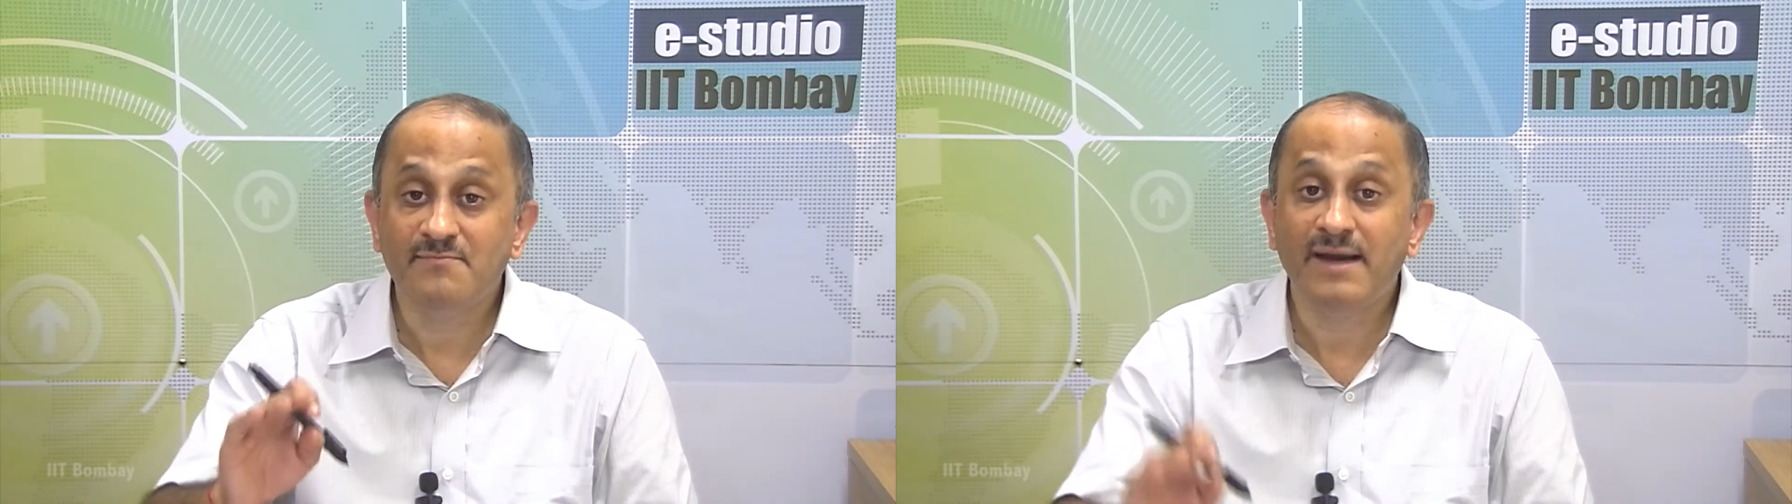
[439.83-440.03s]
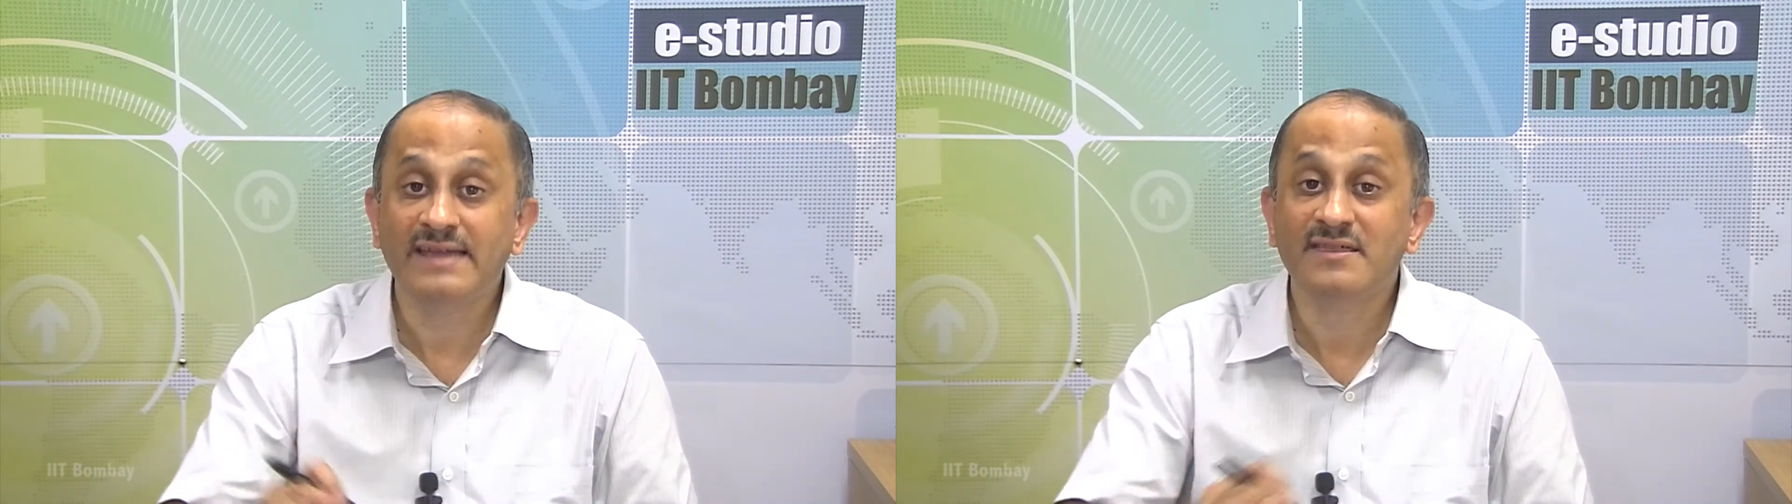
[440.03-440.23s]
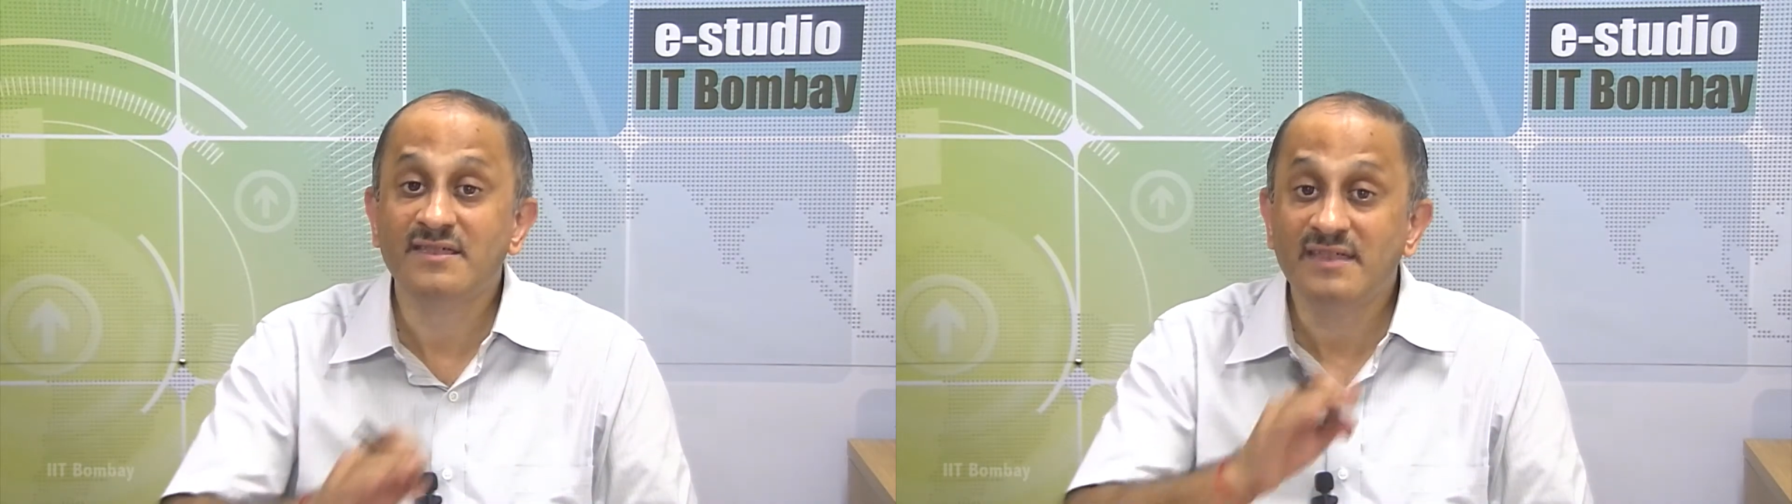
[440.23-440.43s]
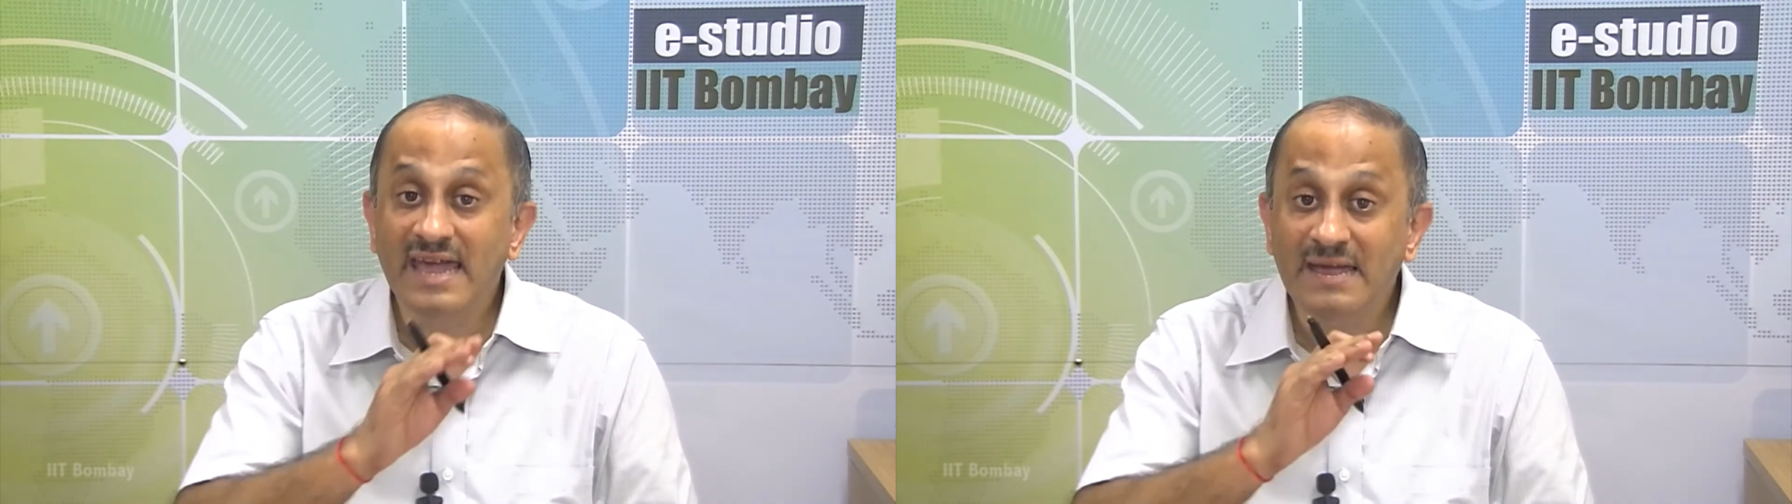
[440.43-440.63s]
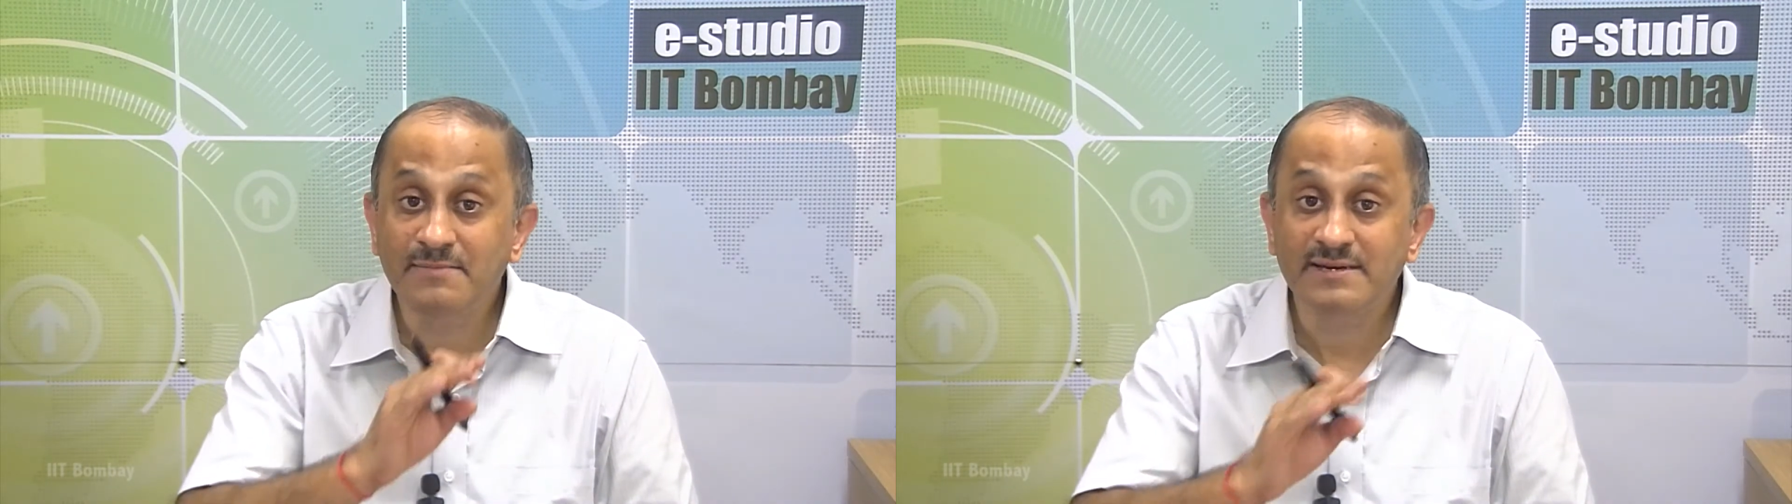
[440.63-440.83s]
by the
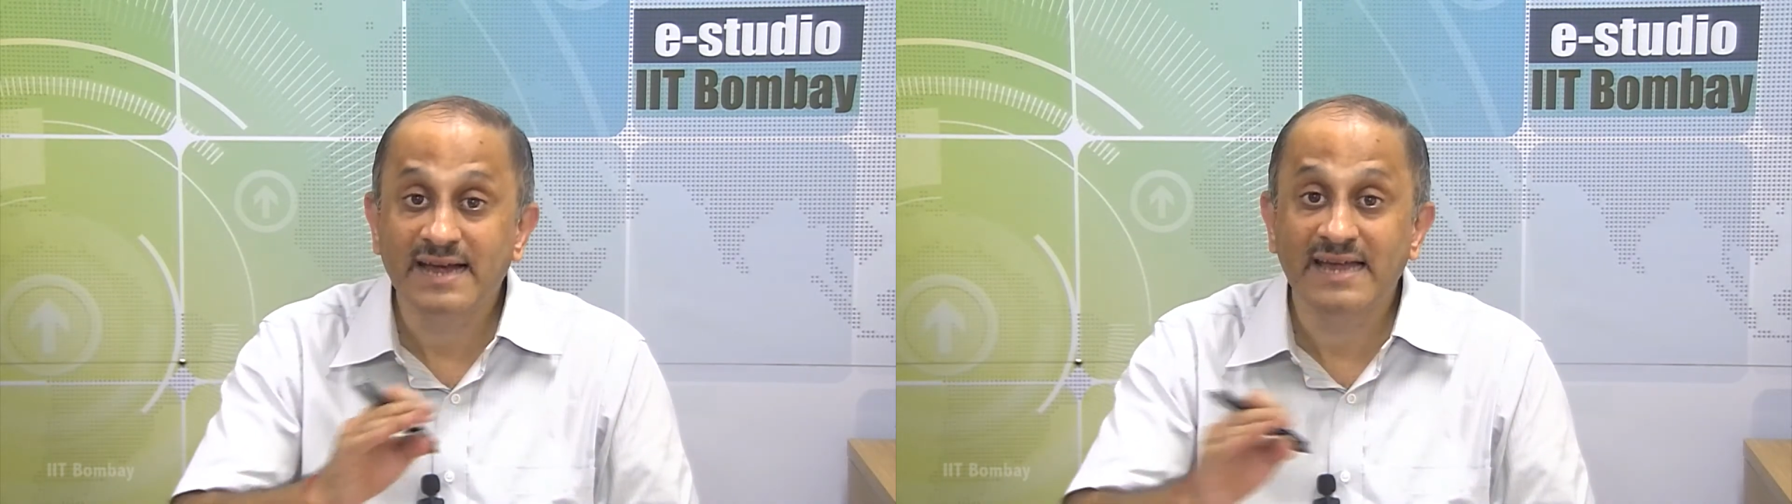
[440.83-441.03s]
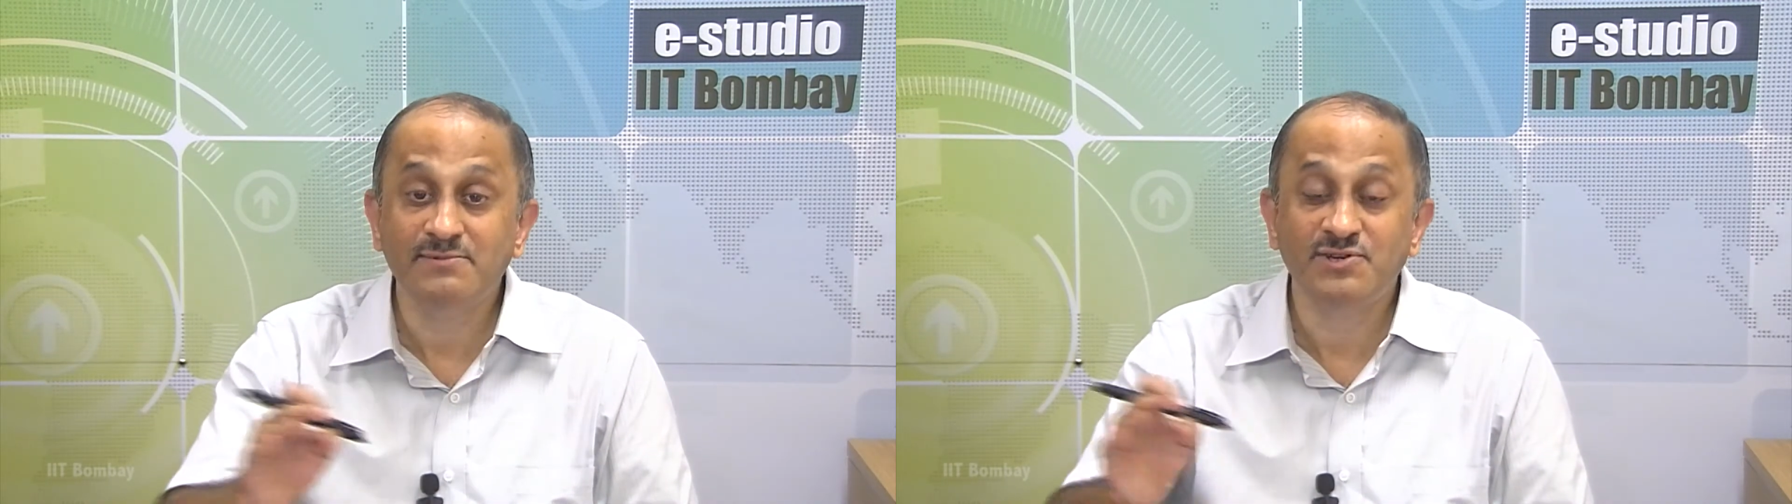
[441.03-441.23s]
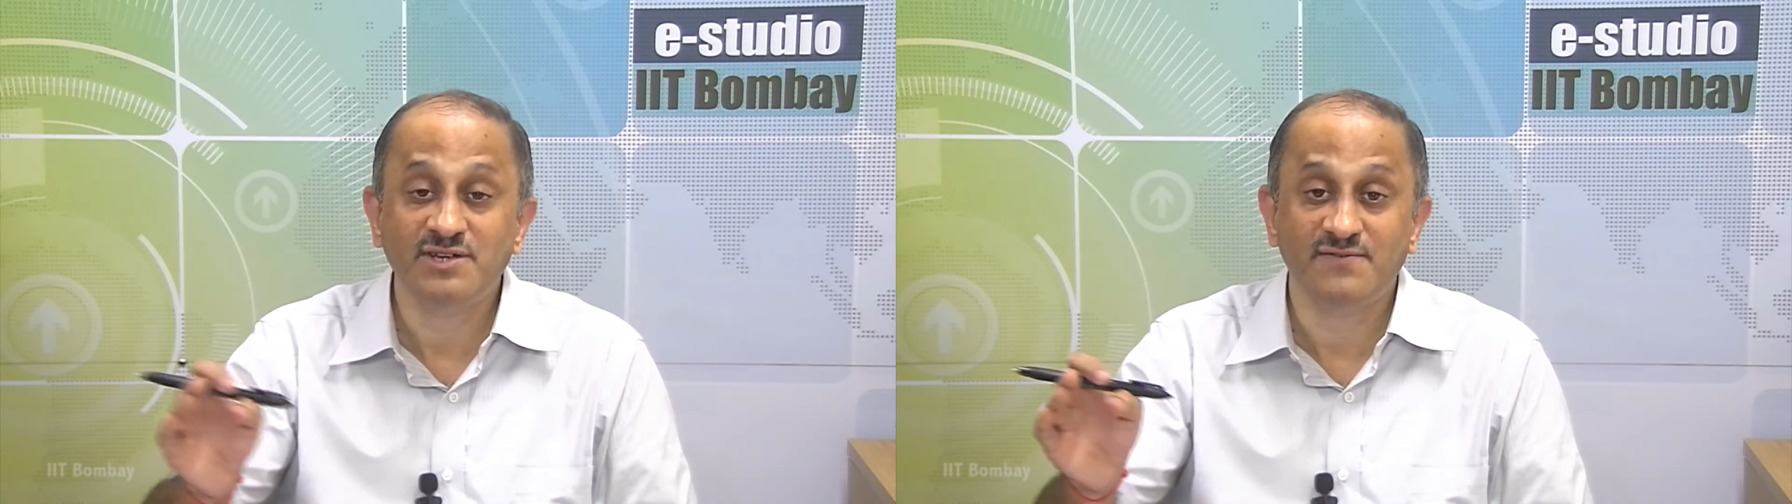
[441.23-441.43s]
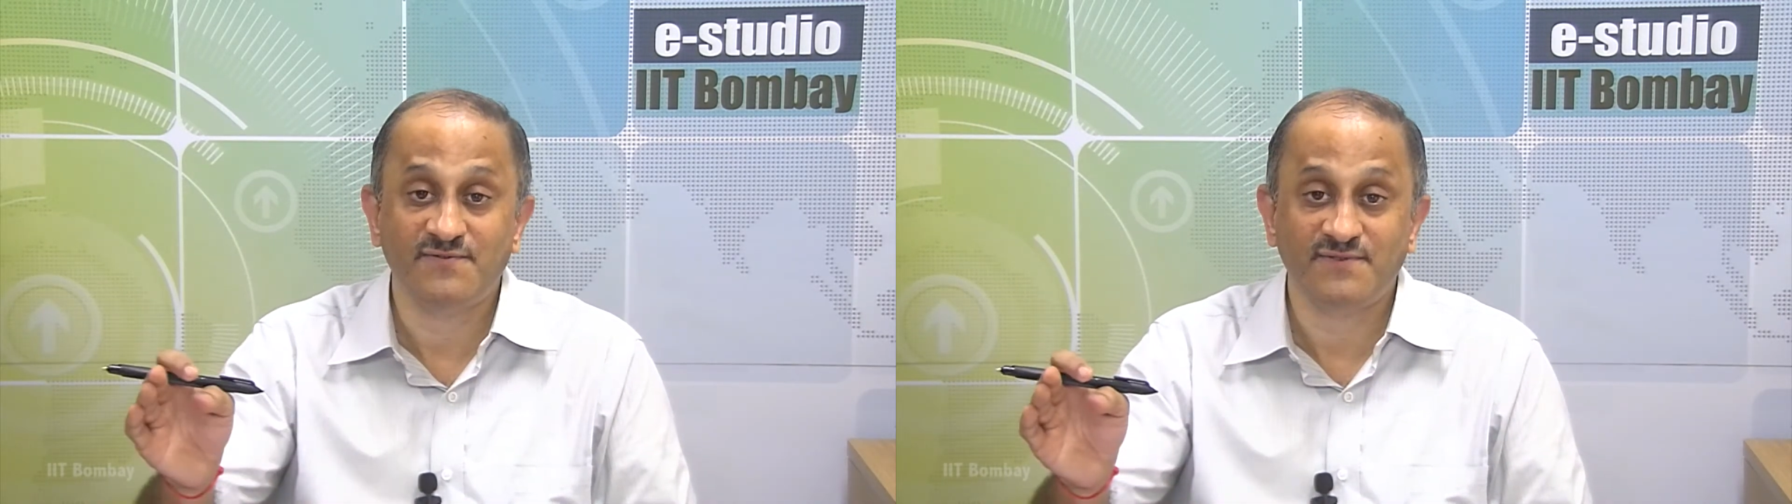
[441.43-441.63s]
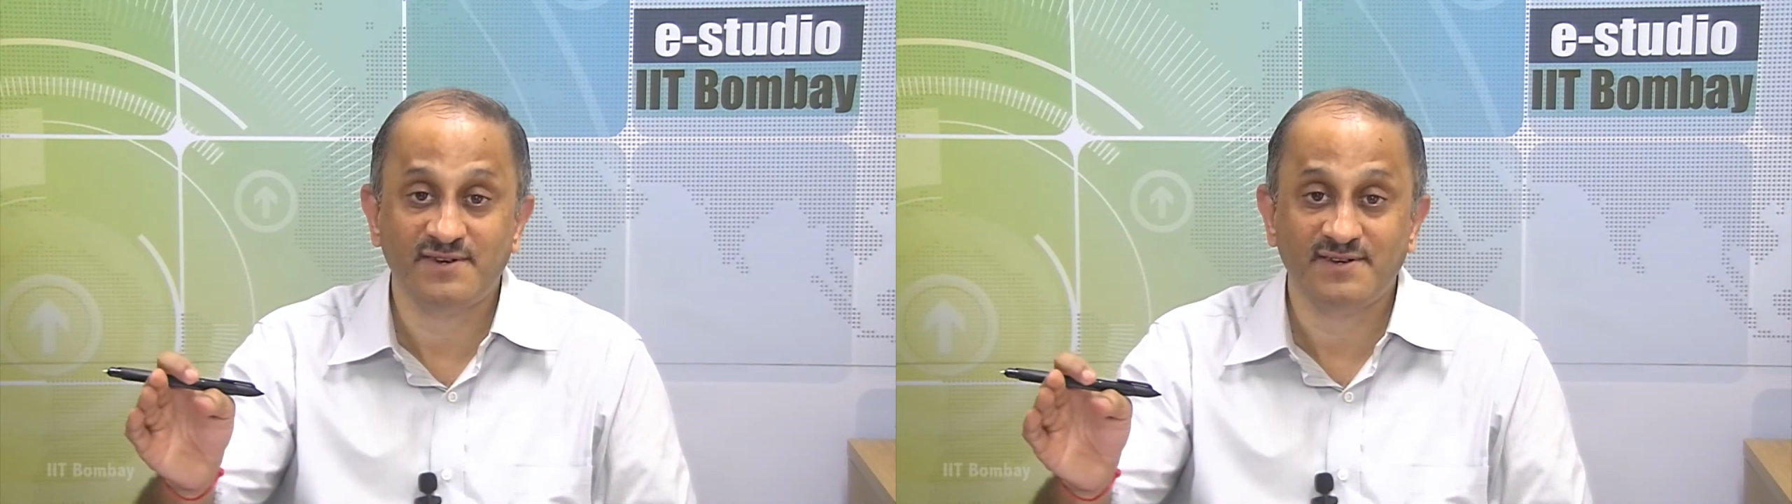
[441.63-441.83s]
same time
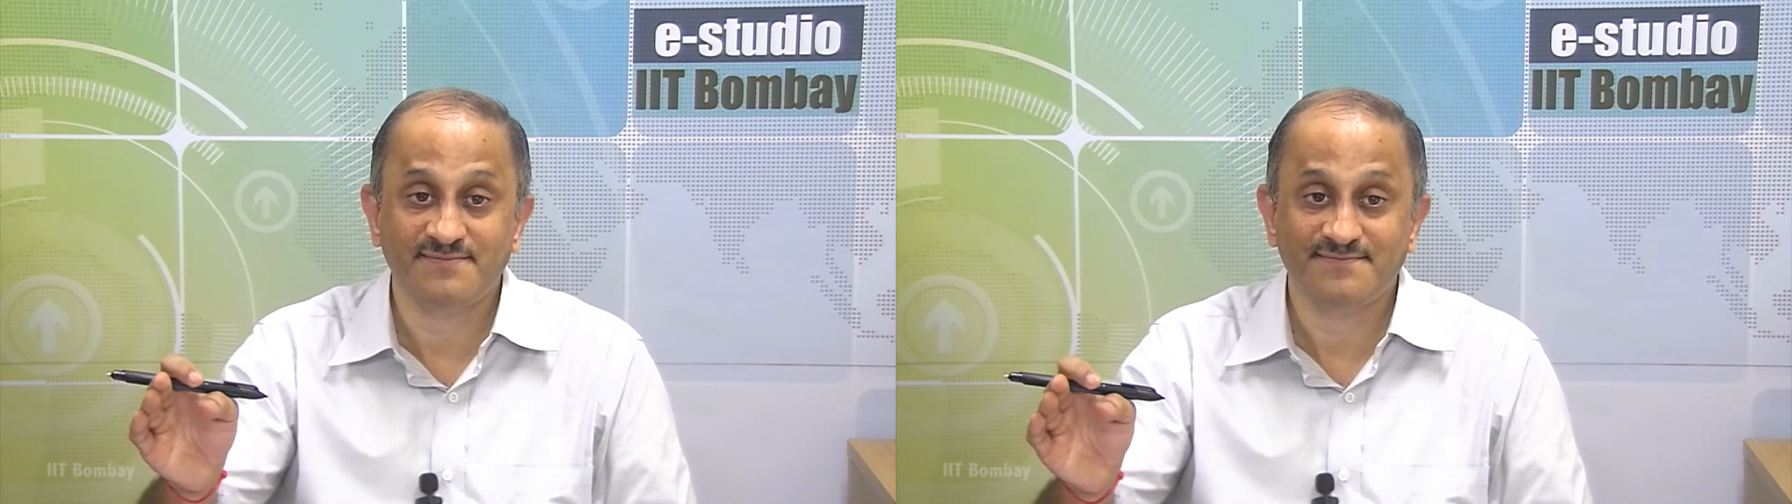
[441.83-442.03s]
shift.